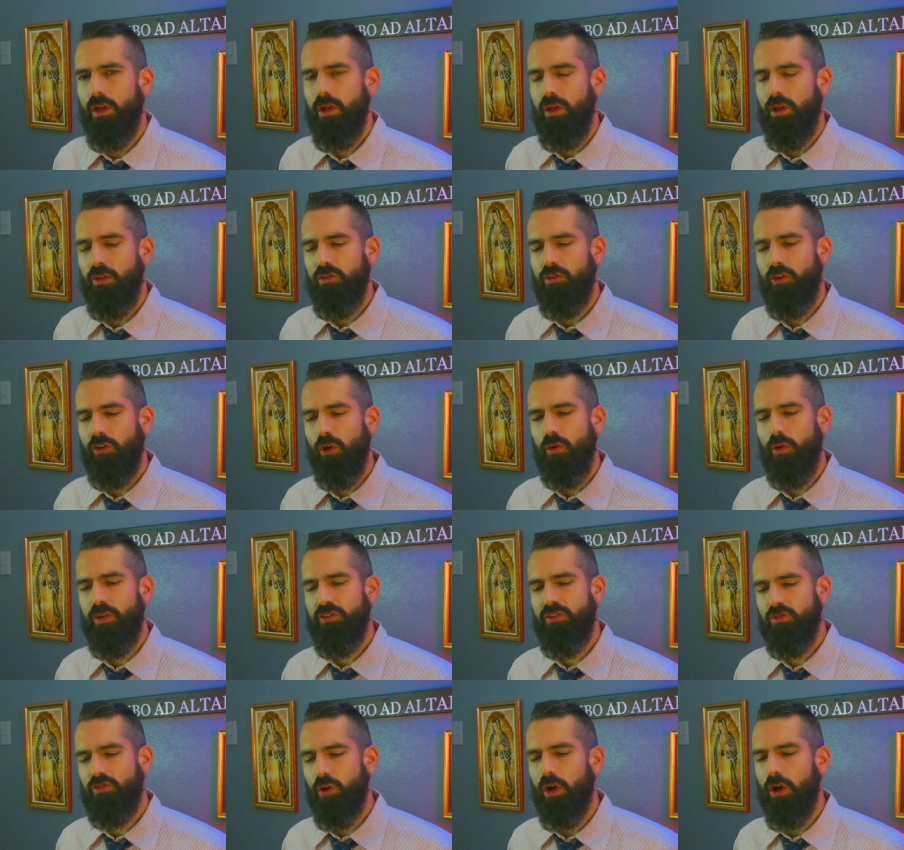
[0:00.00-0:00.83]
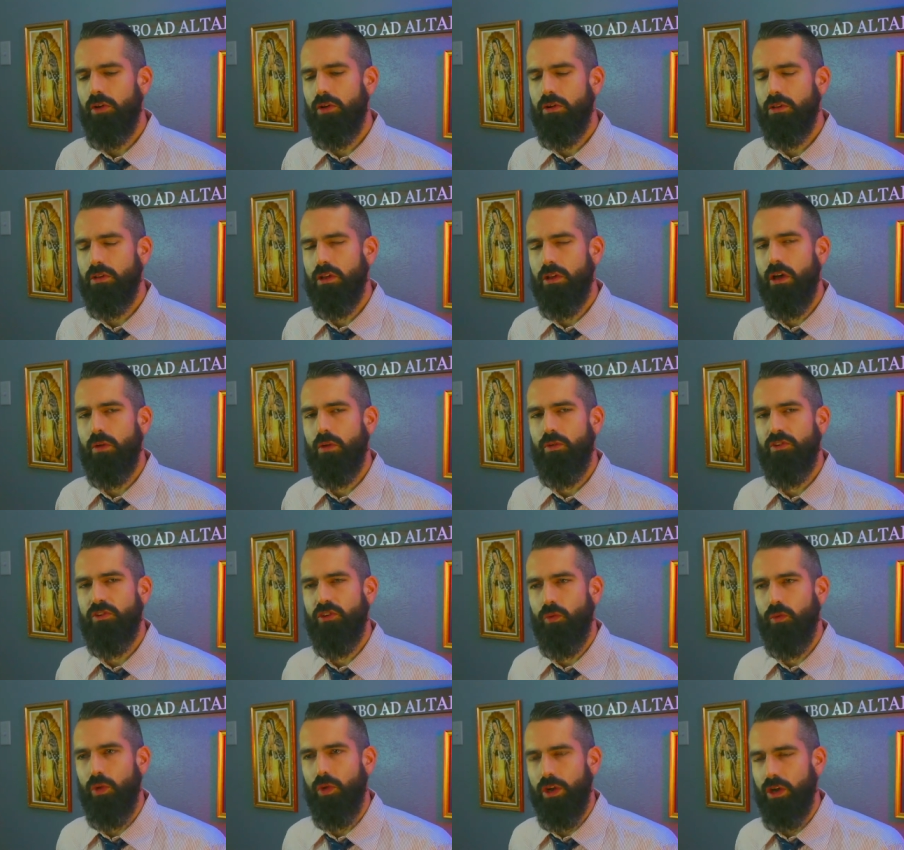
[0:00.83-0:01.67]
So his daughter in law was
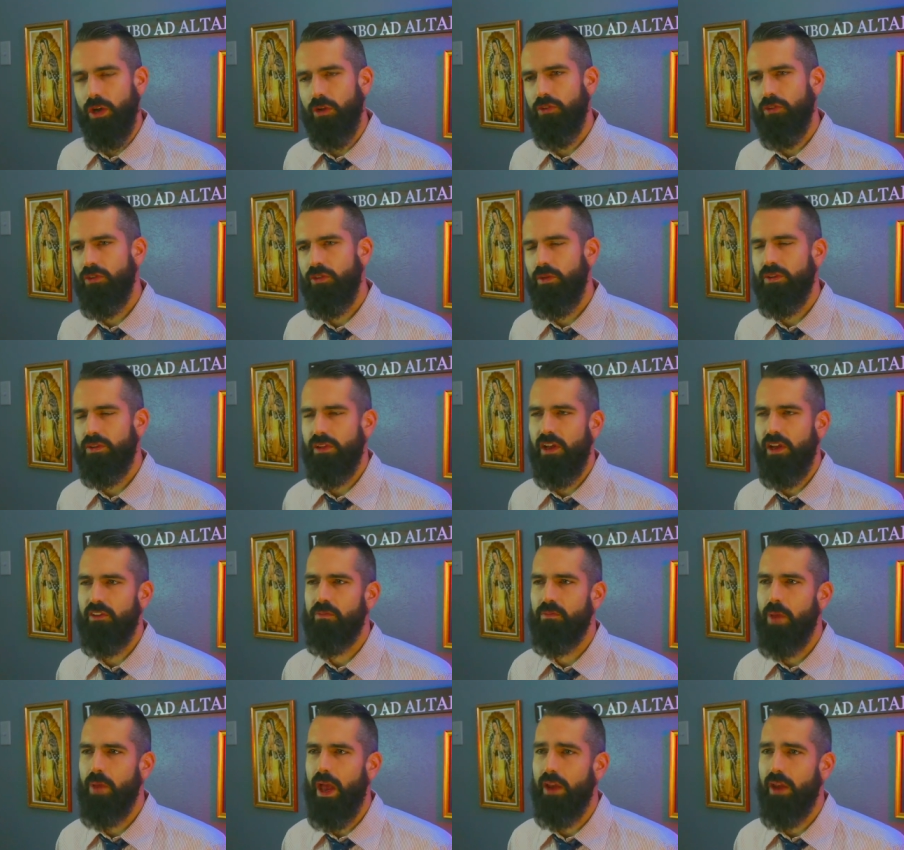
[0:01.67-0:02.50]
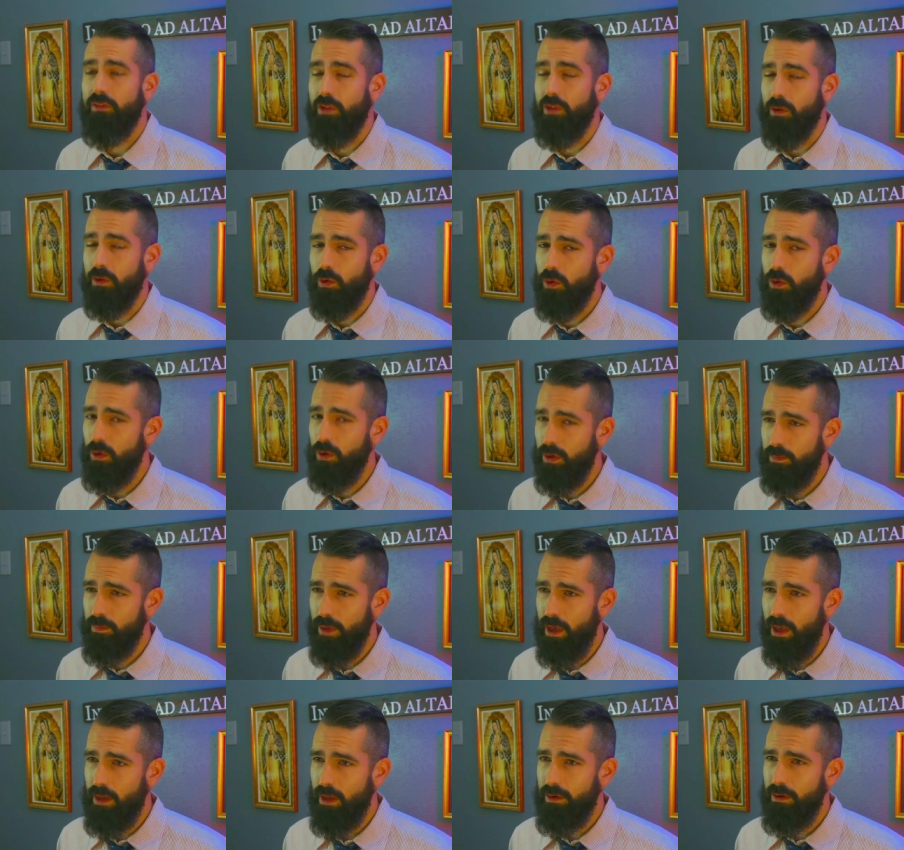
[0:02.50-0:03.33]
a widow. So it's not as bad as it could have
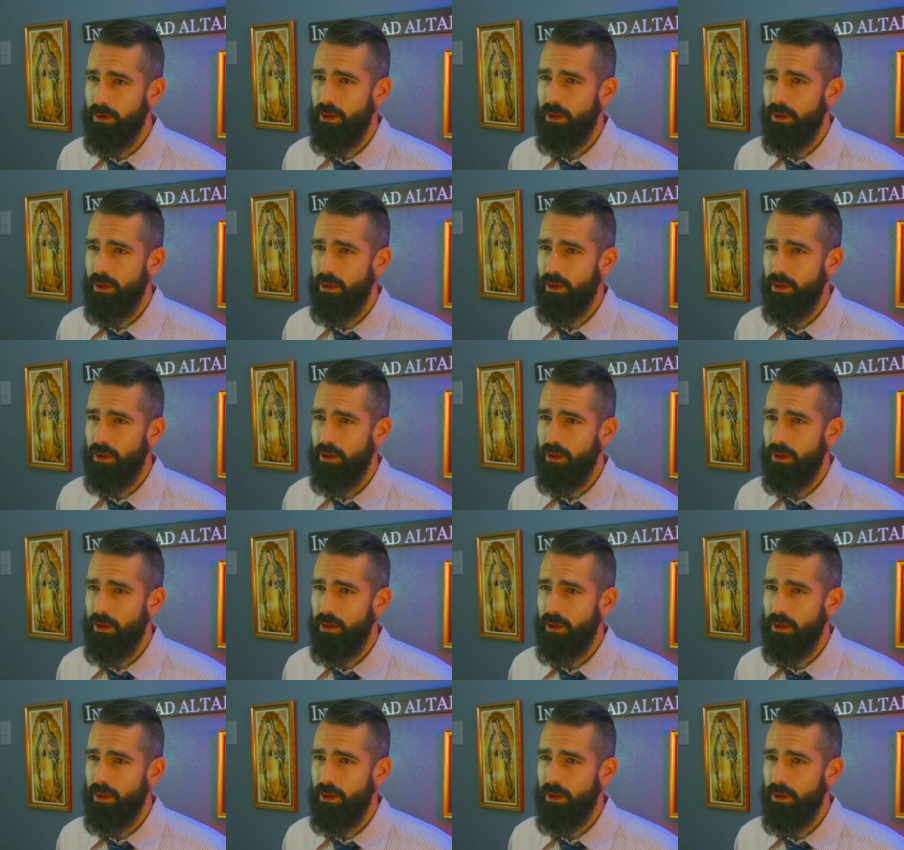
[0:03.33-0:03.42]
been,